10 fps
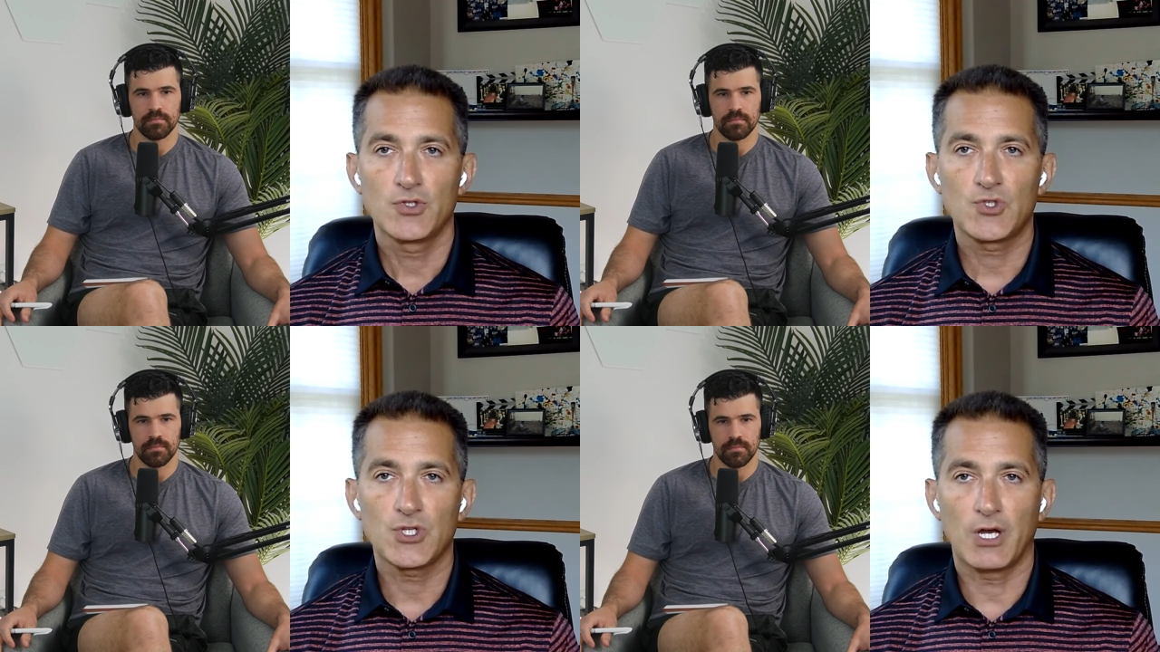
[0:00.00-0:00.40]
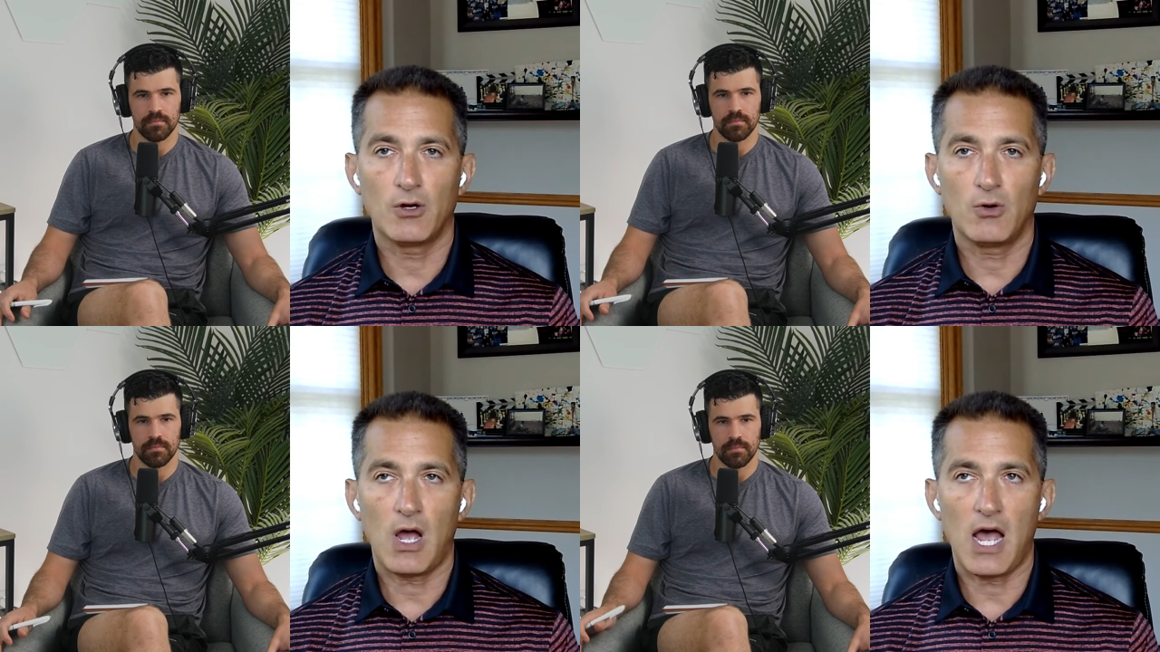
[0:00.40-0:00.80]

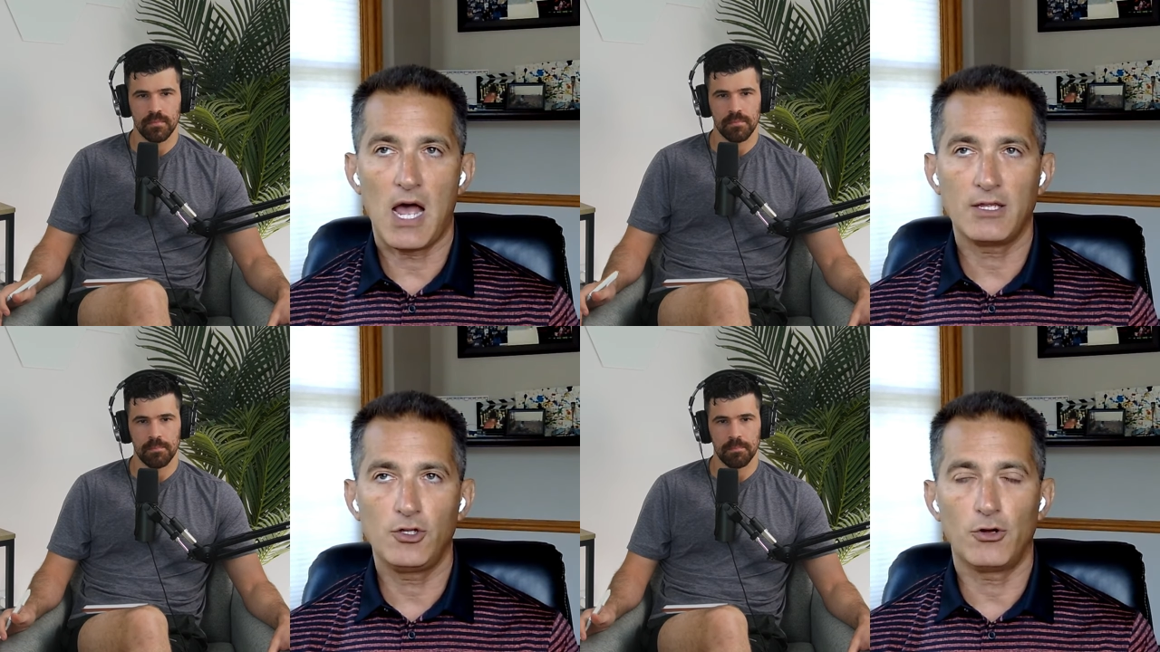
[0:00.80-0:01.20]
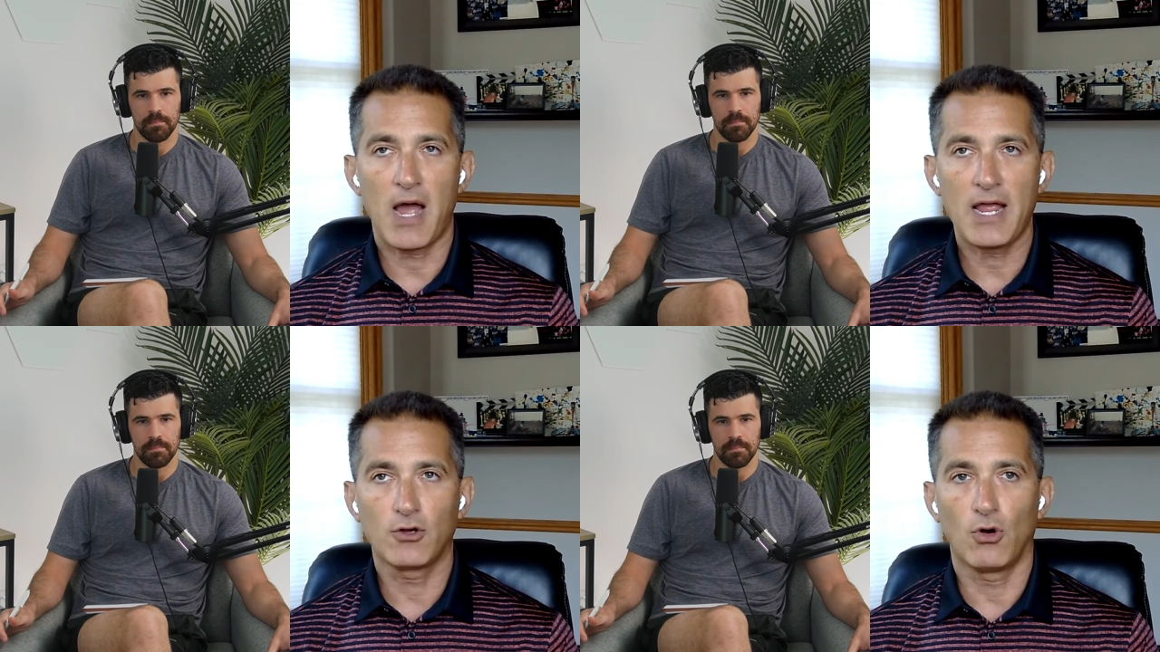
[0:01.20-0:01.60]
Speaker 1: So, you
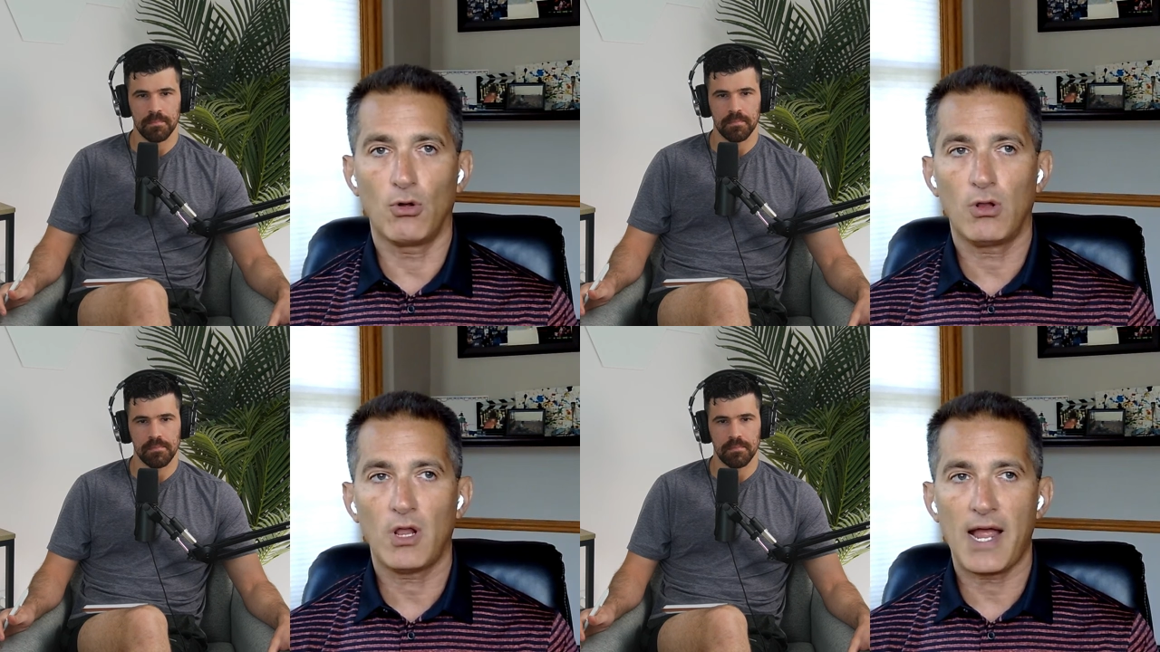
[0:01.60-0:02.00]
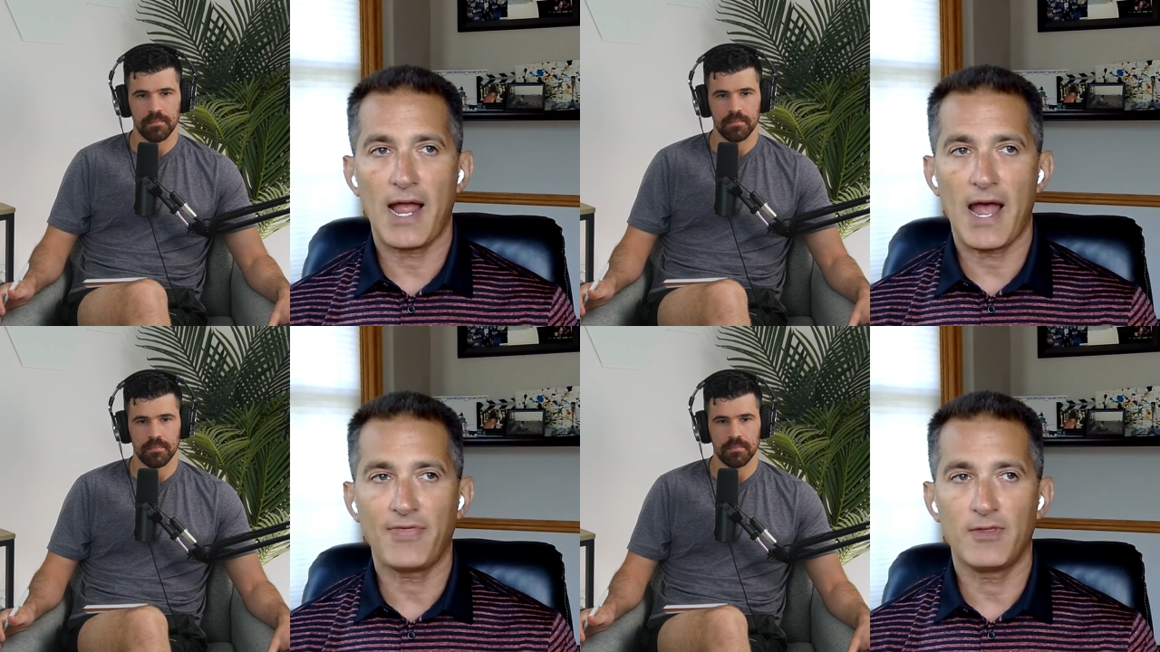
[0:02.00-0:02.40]
know, my goal
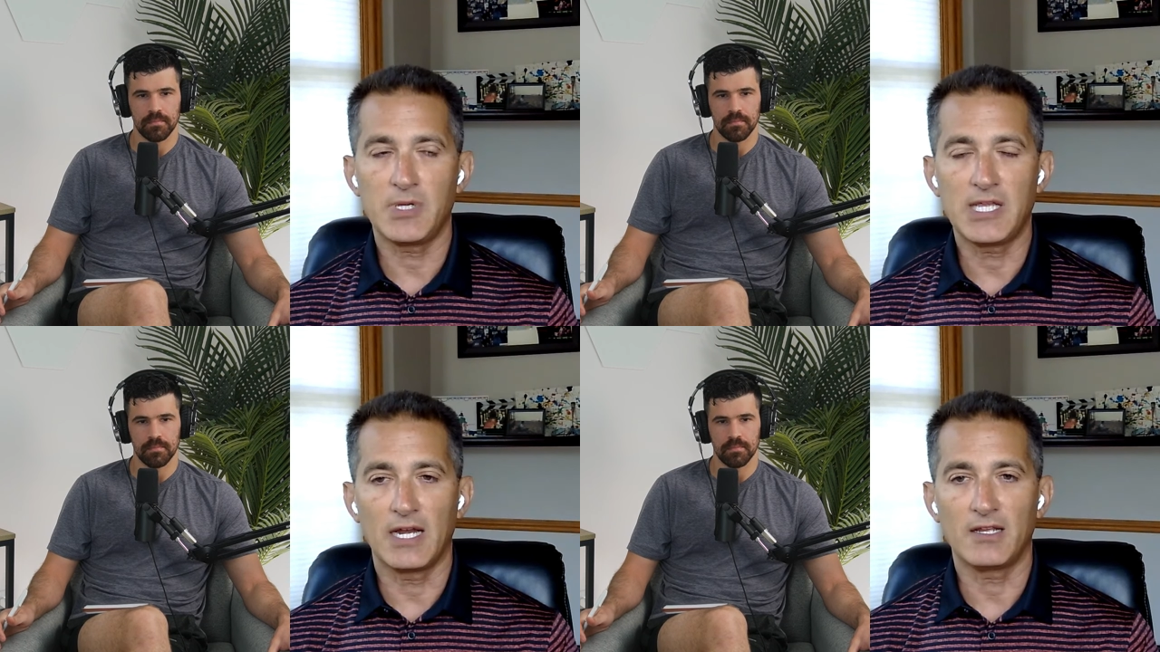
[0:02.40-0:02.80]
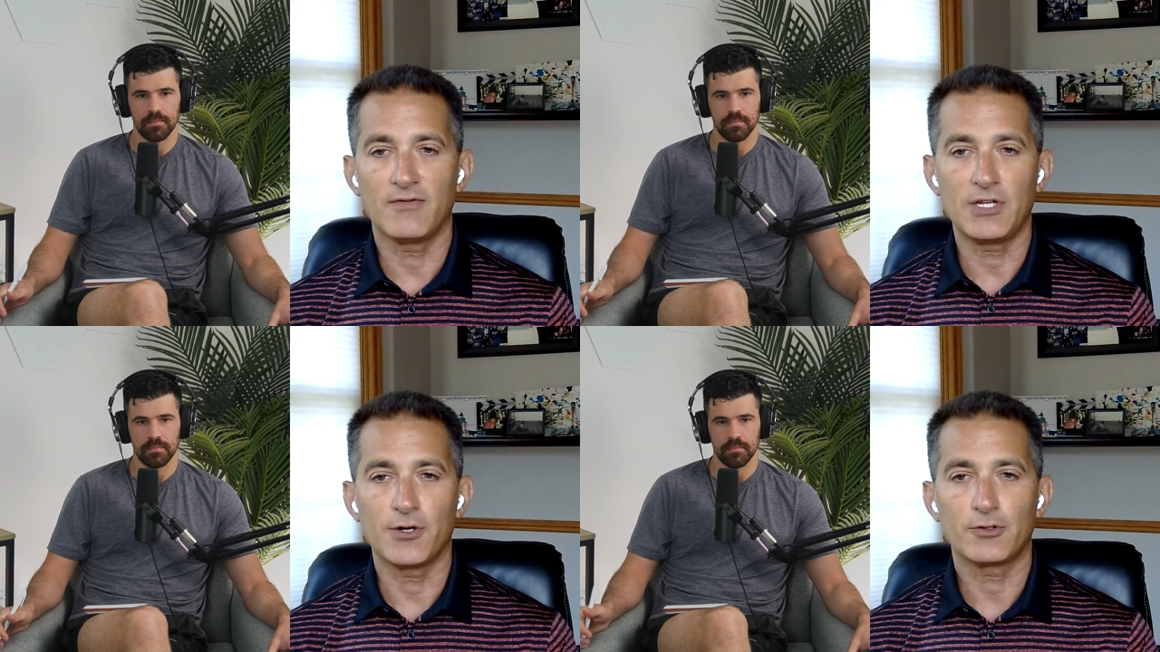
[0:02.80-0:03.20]
at the
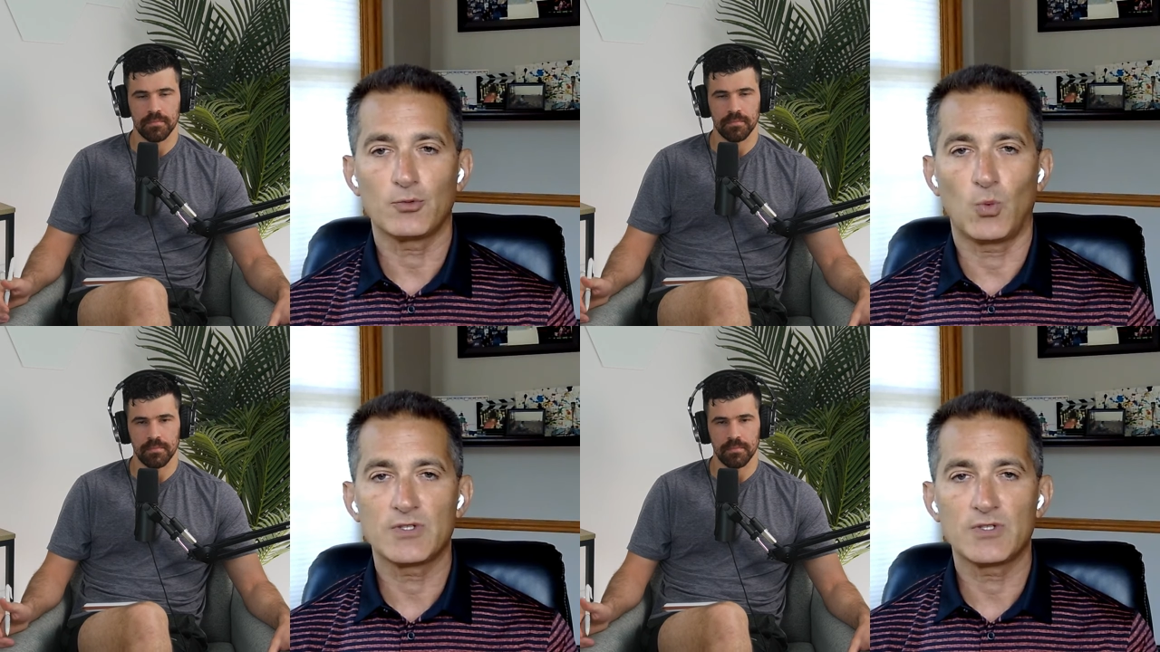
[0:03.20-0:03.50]
beginning of the year